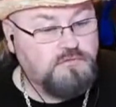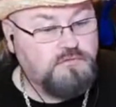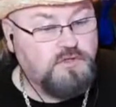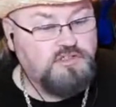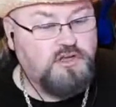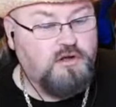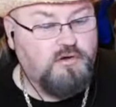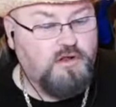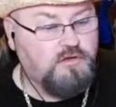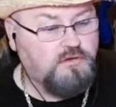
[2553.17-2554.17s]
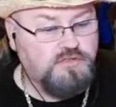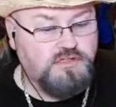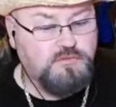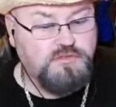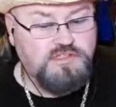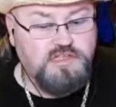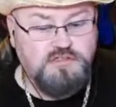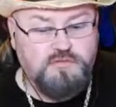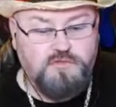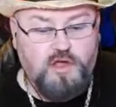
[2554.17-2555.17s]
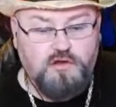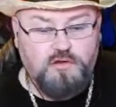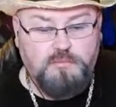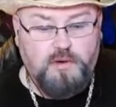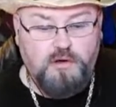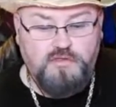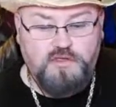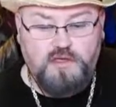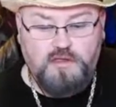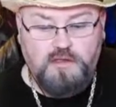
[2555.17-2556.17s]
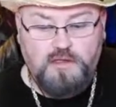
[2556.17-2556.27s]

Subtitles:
Christian Ardondo says, would Caesar have conquered Parthia?